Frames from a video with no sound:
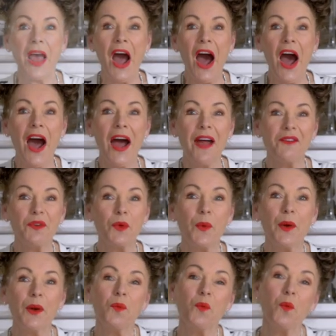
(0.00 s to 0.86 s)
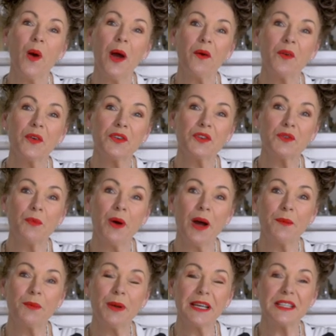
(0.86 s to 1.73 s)
Hi everyone and welcome to
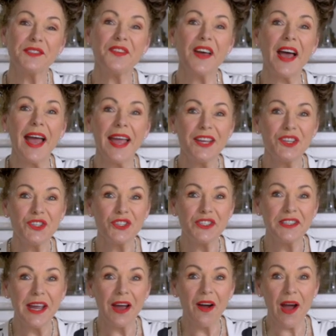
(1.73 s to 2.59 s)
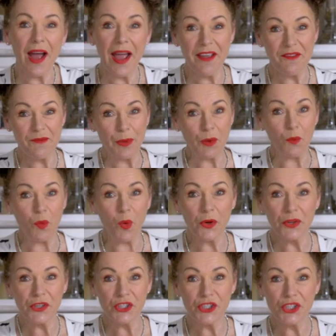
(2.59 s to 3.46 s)
My Place. For ages now I have been
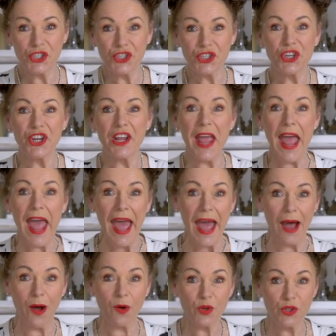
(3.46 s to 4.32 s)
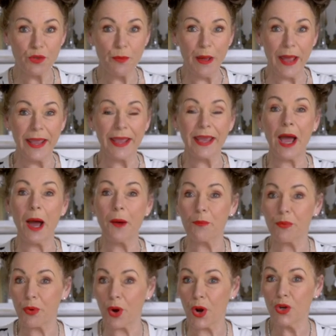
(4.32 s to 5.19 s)
wanting to share how to make a
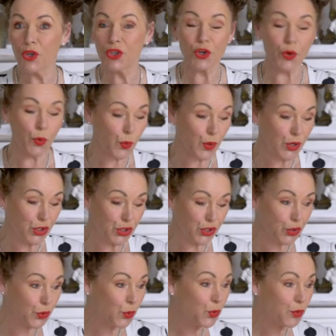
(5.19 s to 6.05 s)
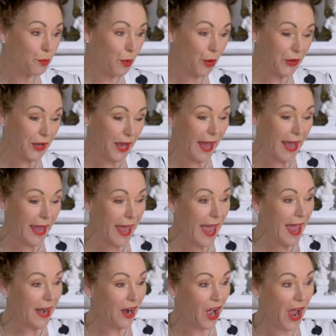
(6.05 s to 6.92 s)
brooch or a jeweled bouquet
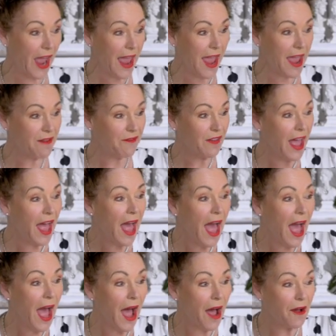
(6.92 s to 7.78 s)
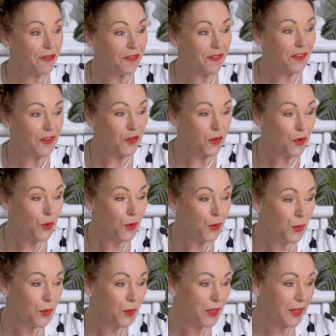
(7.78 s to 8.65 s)
and I have a
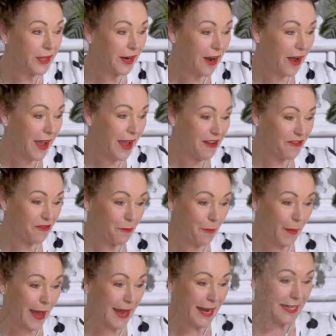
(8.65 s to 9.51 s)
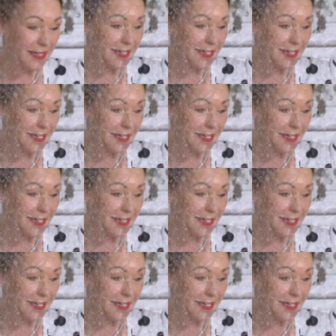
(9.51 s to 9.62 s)
few that I have made